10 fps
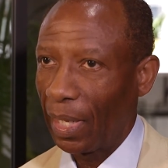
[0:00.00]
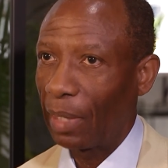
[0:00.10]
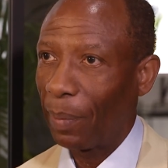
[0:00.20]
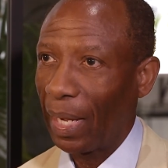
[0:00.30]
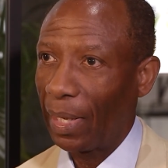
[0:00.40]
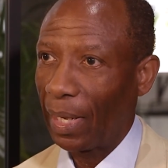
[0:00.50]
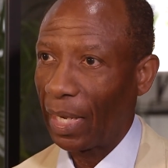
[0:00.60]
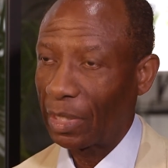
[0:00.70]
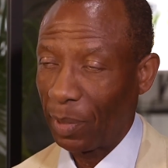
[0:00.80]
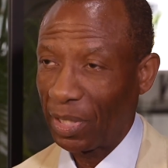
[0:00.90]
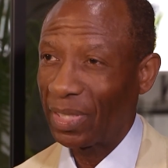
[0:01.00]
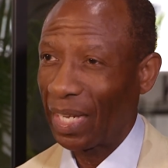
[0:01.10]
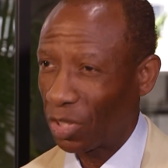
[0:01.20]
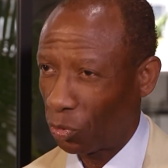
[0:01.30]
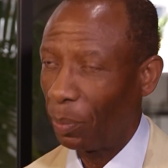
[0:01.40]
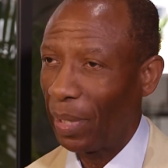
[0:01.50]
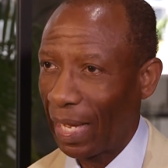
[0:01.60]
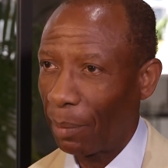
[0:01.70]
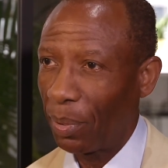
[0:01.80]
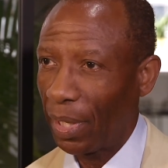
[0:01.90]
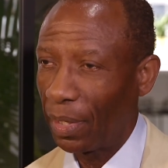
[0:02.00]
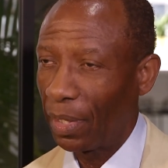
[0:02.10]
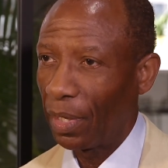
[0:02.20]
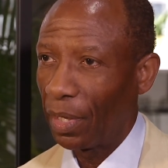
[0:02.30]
And by and large, patients are extremely happy